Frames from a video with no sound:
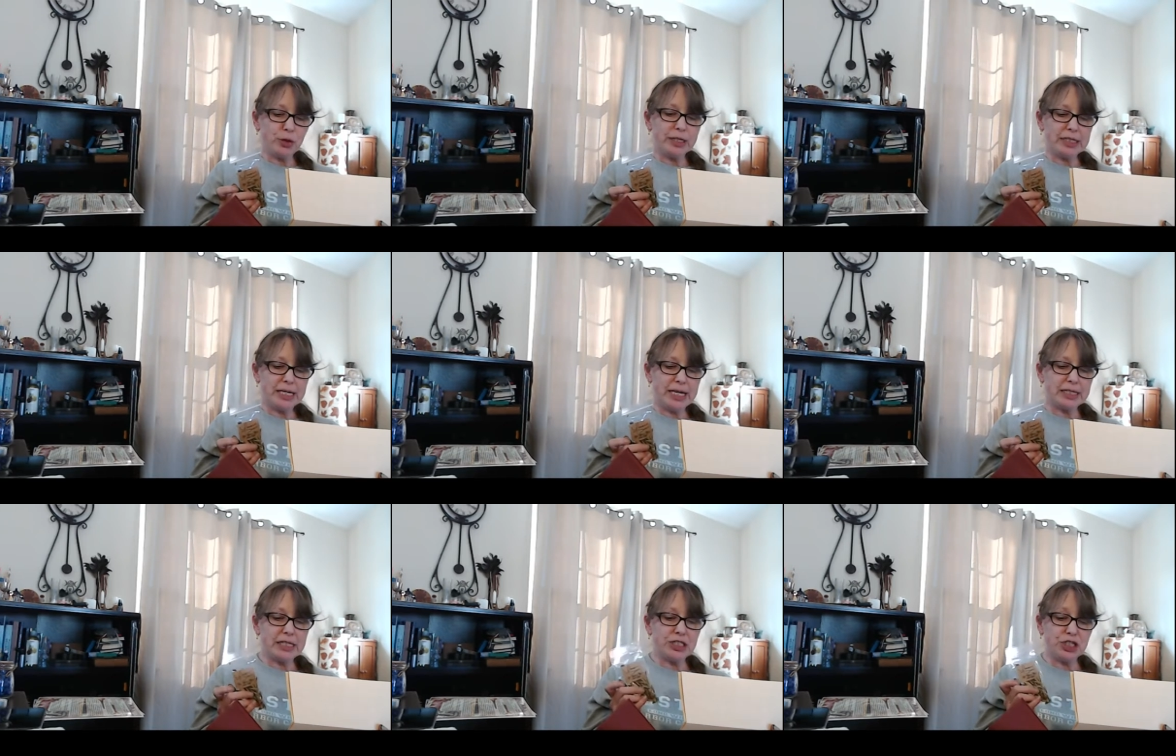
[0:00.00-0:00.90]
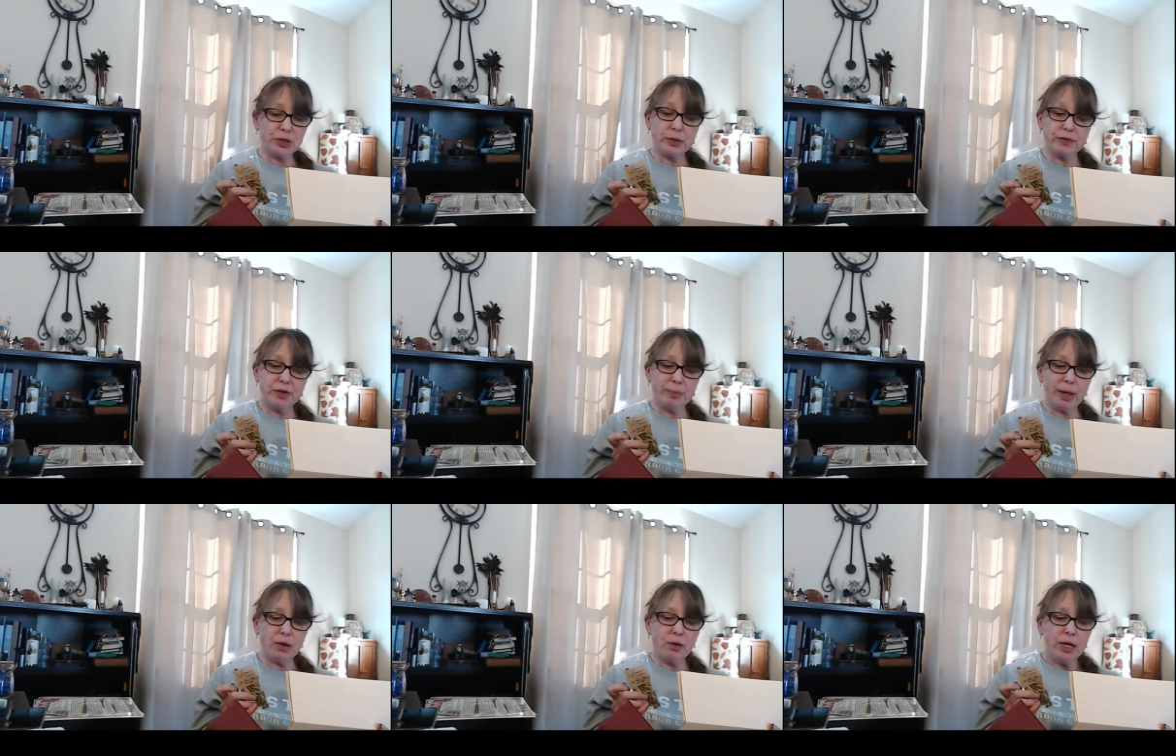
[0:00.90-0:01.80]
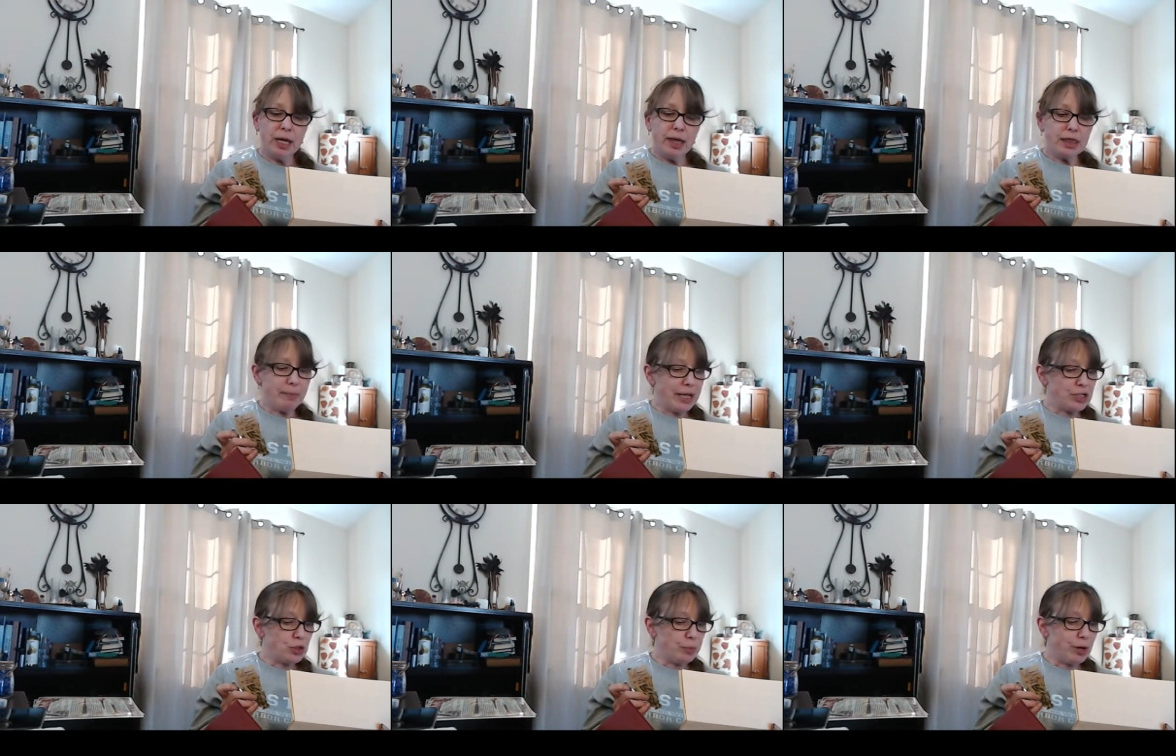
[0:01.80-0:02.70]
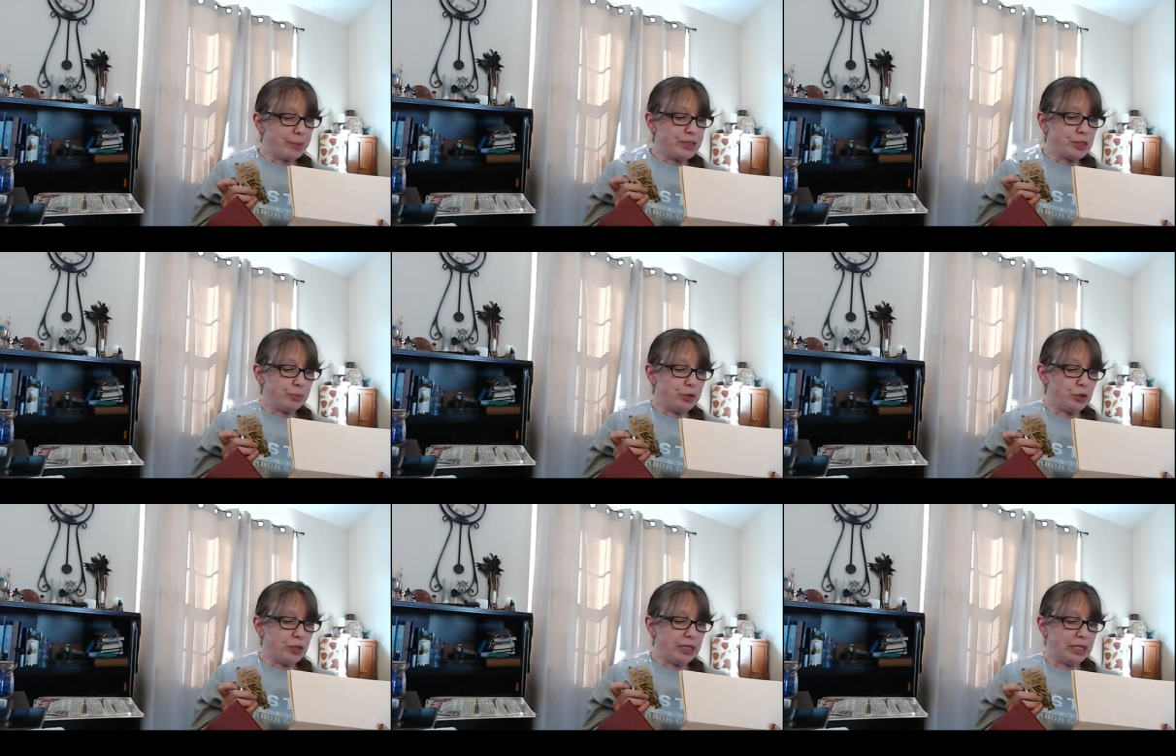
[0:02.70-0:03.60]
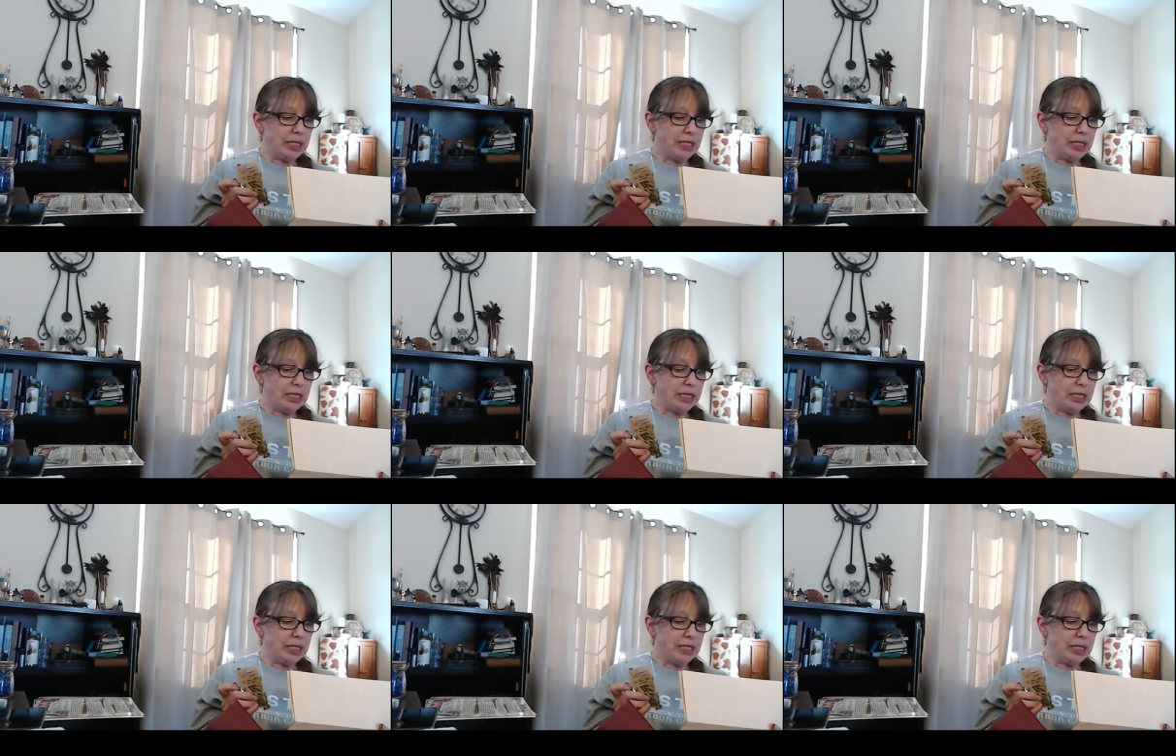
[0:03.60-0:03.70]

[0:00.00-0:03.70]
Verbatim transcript: intent. The gender is female. The magical properties are beauty